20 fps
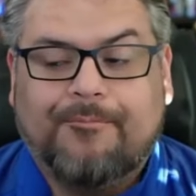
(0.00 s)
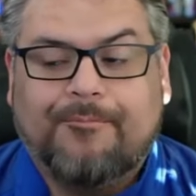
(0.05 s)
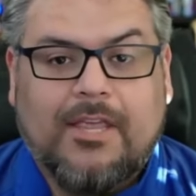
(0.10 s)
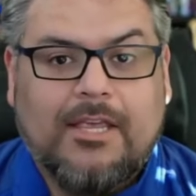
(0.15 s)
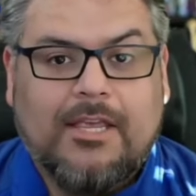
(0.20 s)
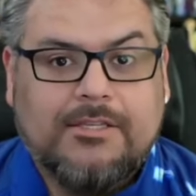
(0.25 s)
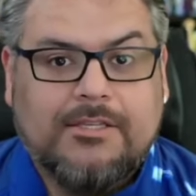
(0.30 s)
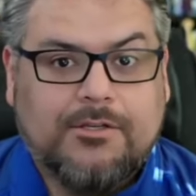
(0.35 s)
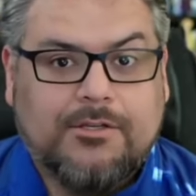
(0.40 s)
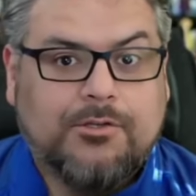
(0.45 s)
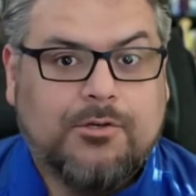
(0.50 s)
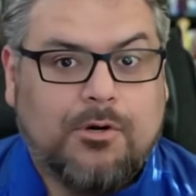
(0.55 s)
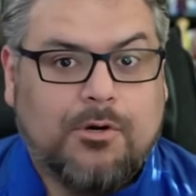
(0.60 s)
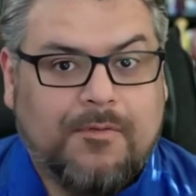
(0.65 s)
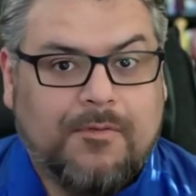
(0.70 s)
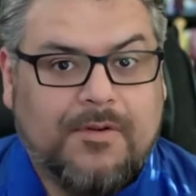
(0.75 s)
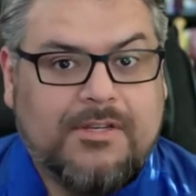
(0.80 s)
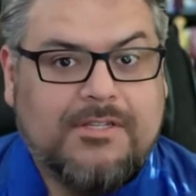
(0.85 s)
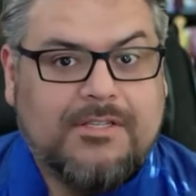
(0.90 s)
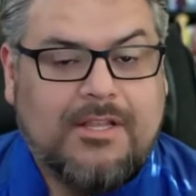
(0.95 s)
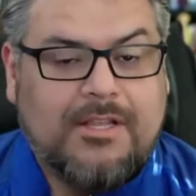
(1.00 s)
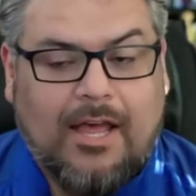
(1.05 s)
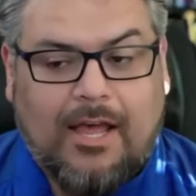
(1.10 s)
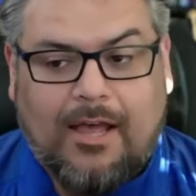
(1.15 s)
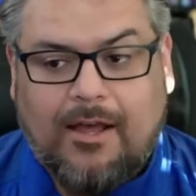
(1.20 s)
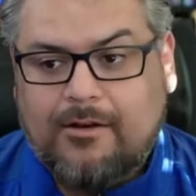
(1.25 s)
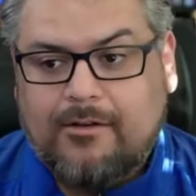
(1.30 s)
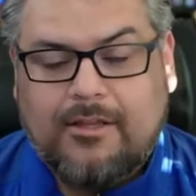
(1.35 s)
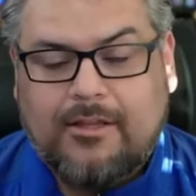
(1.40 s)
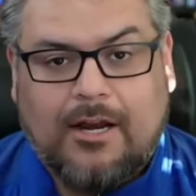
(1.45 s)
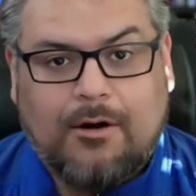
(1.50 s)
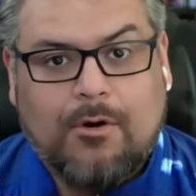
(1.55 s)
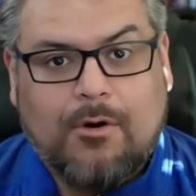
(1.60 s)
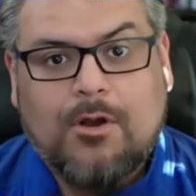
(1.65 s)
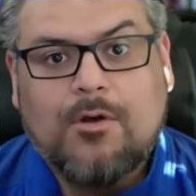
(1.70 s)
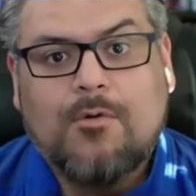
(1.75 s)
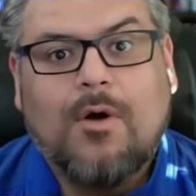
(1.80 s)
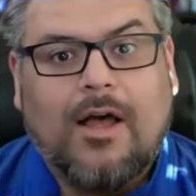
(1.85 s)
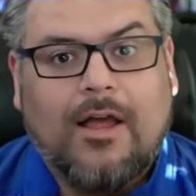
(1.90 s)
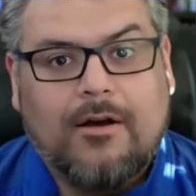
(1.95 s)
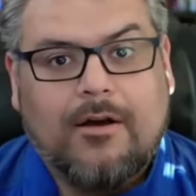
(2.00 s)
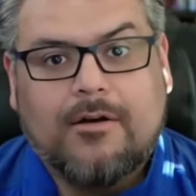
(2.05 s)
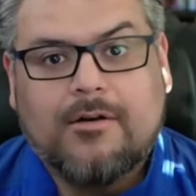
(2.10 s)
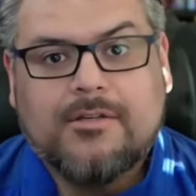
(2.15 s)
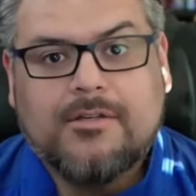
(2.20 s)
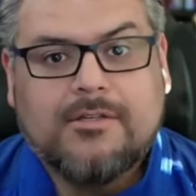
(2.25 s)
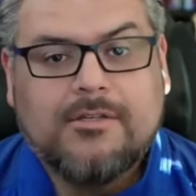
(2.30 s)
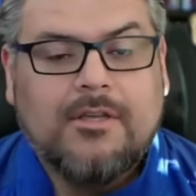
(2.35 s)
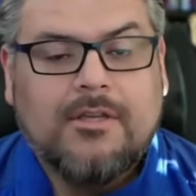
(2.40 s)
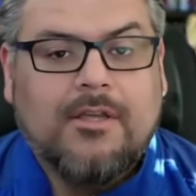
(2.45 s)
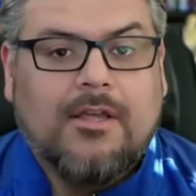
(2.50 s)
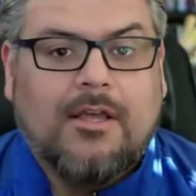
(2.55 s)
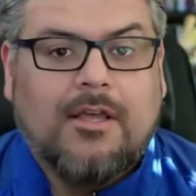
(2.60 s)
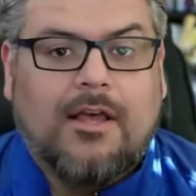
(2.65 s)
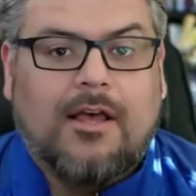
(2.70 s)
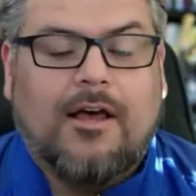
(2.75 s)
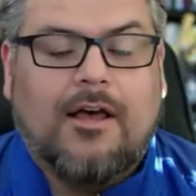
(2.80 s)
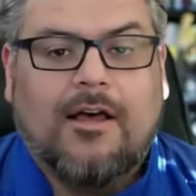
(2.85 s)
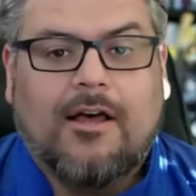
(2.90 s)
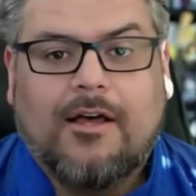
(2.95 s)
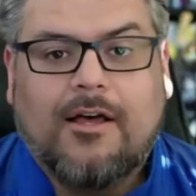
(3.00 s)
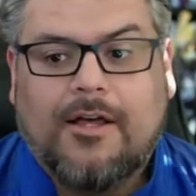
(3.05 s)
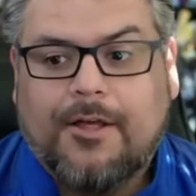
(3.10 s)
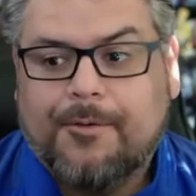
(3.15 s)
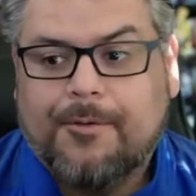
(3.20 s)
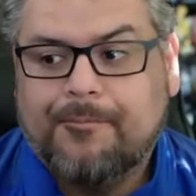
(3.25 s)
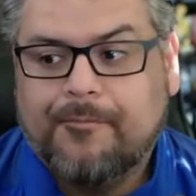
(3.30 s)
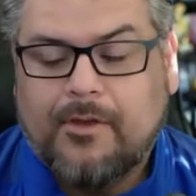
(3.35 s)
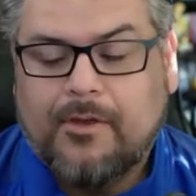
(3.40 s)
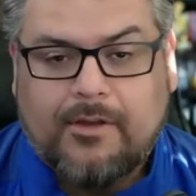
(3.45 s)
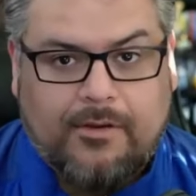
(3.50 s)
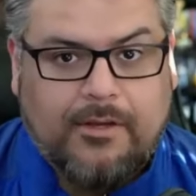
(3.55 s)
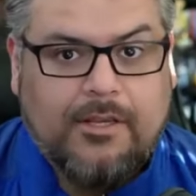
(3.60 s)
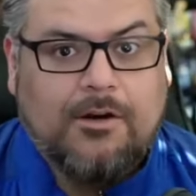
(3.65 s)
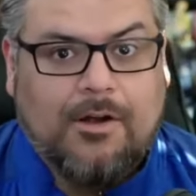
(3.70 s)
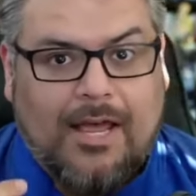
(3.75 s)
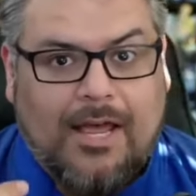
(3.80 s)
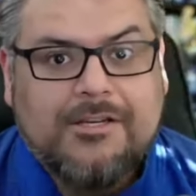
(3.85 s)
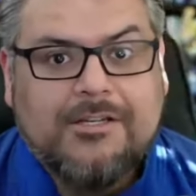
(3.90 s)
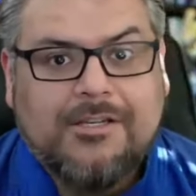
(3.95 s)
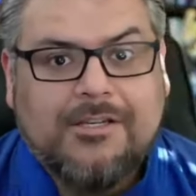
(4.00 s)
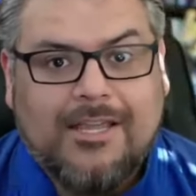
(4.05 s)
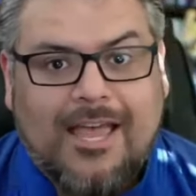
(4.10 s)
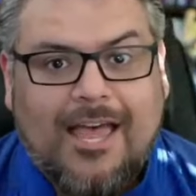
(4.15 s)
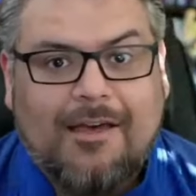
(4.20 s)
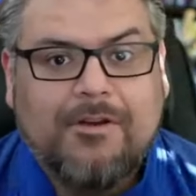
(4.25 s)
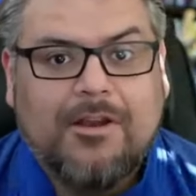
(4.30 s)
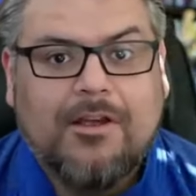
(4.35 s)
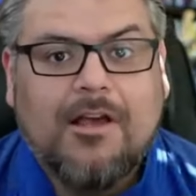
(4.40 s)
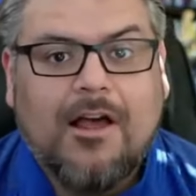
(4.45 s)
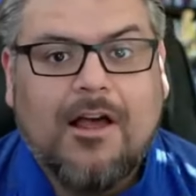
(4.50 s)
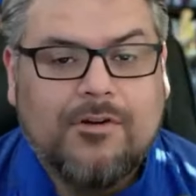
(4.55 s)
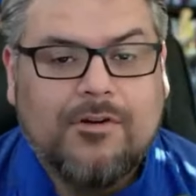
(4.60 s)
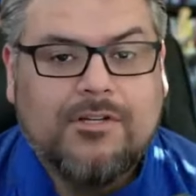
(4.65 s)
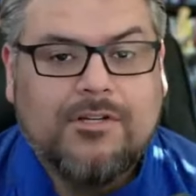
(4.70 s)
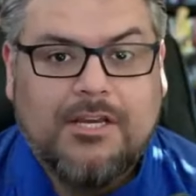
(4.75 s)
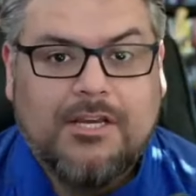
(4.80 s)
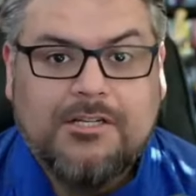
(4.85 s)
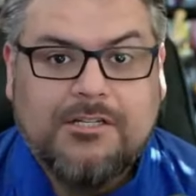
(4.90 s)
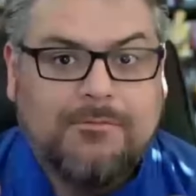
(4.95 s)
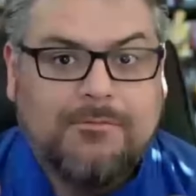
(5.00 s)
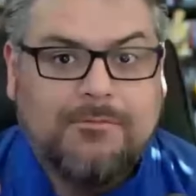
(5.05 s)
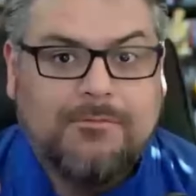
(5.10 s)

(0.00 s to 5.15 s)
is a service that requires actually having a conversation.